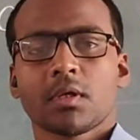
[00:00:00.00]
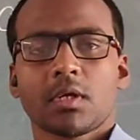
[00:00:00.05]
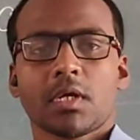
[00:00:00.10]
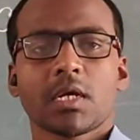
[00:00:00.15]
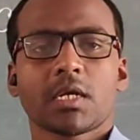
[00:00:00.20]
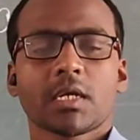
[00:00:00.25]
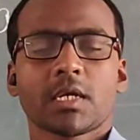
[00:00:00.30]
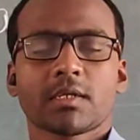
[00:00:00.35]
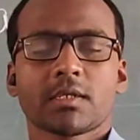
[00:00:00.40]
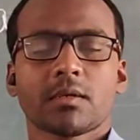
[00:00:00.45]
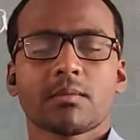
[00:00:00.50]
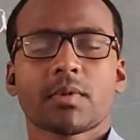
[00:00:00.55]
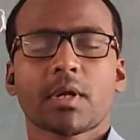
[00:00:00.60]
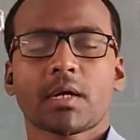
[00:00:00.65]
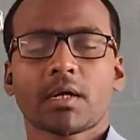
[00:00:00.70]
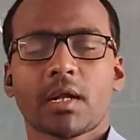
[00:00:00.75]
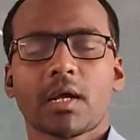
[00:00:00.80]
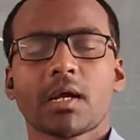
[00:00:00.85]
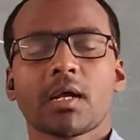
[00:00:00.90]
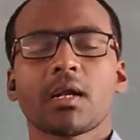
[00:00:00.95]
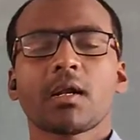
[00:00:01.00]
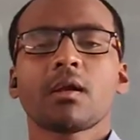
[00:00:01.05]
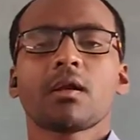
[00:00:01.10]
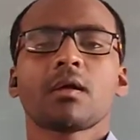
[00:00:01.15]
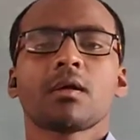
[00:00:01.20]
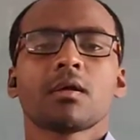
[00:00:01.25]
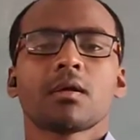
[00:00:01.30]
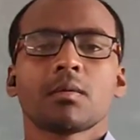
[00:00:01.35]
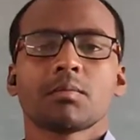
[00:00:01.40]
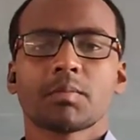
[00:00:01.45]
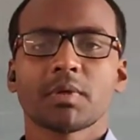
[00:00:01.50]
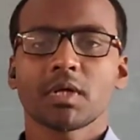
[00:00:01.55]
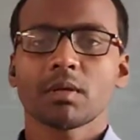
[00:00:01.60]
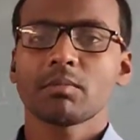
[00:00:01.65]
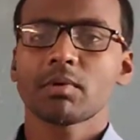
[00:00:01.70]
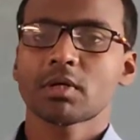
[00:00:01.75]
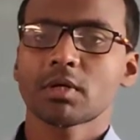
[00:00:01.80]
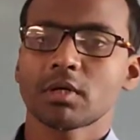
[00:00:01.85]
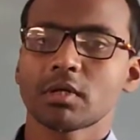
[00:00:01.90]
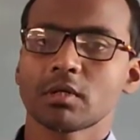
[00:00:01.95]
In case of rectangle,
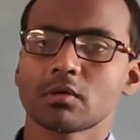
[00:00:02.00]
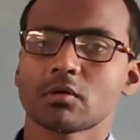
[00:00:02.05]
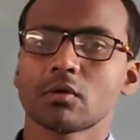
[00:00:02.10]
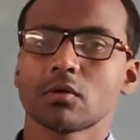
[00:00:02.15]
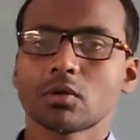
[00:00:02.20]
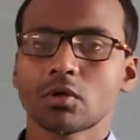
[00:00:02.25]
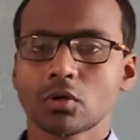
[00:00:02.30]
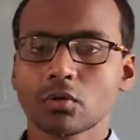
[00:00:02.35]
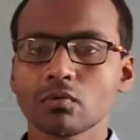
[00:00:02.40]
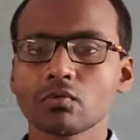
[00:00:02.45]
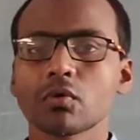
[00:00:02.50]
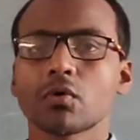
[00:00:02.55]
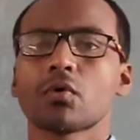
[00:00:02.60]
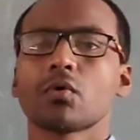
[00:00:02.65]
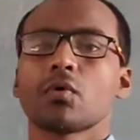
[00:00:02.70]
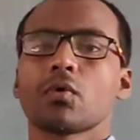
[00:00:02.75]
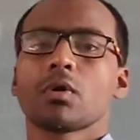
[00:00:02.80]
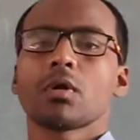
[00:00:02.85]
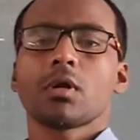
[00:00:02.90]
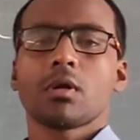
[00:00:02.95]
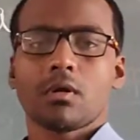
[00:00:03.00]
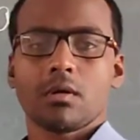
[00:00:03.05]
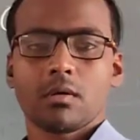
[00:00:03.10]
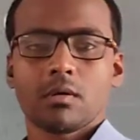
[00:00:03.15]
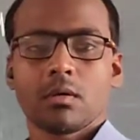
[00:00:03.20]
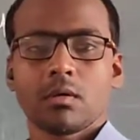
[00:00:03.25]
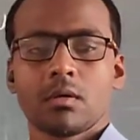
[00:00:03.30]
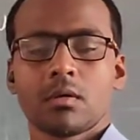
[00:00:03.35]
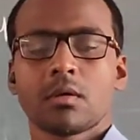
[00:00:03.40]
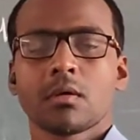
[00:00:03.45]
perimeter is equal to 2 whole